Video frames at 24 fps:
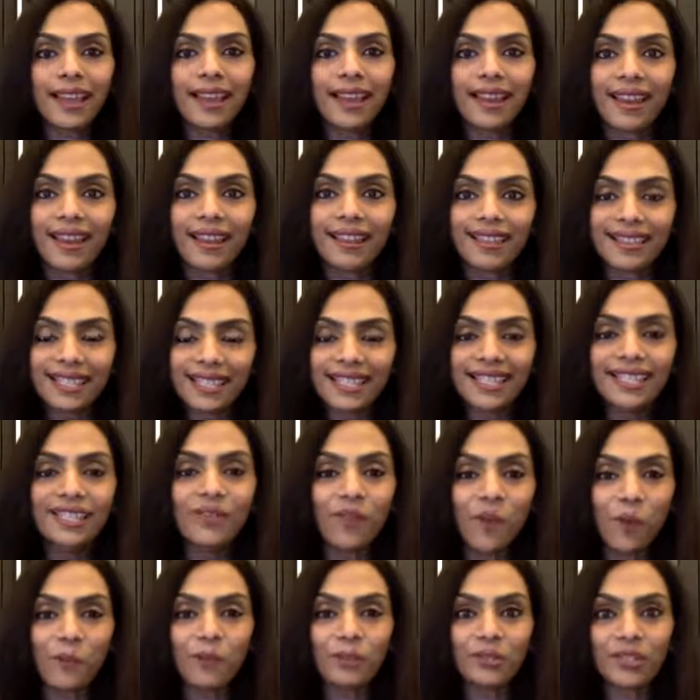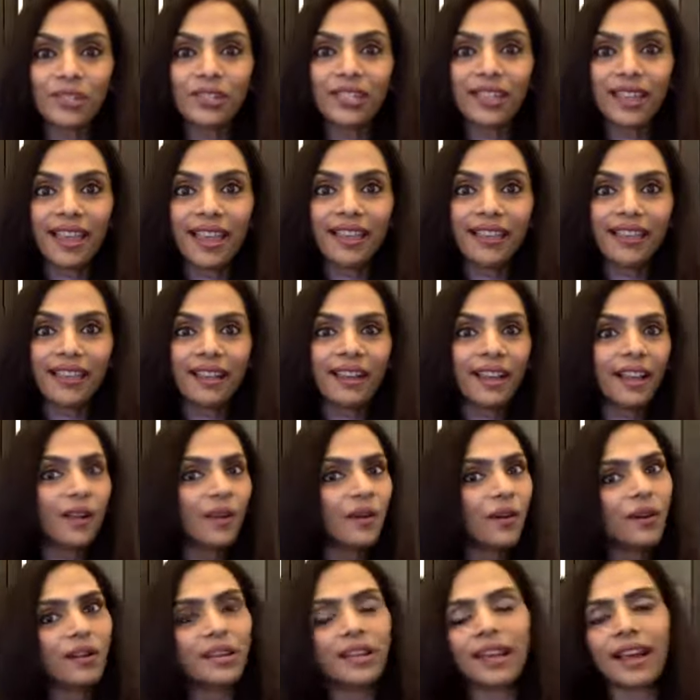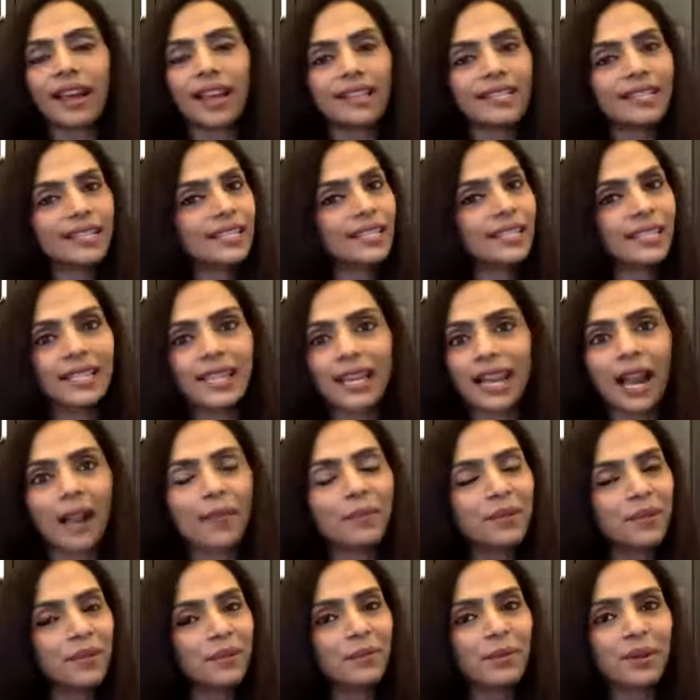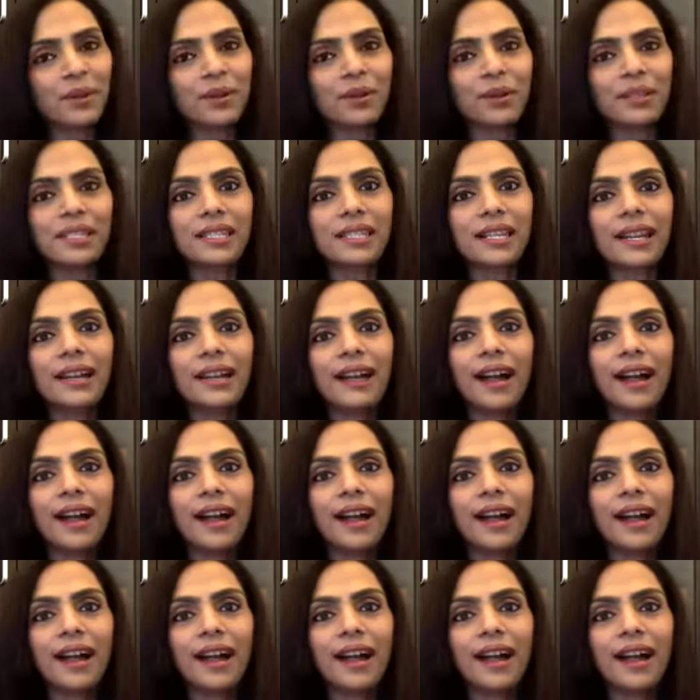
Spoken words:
And this is an opportunity that I got, and I just grabbed it, because